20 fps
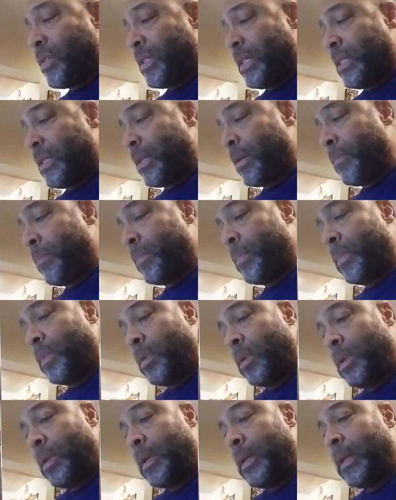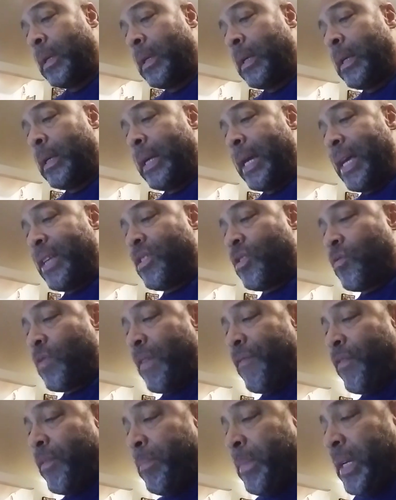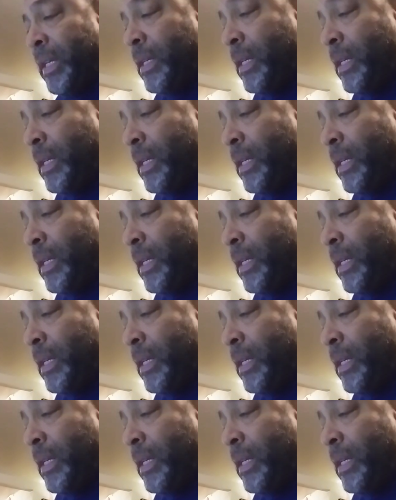system has driven me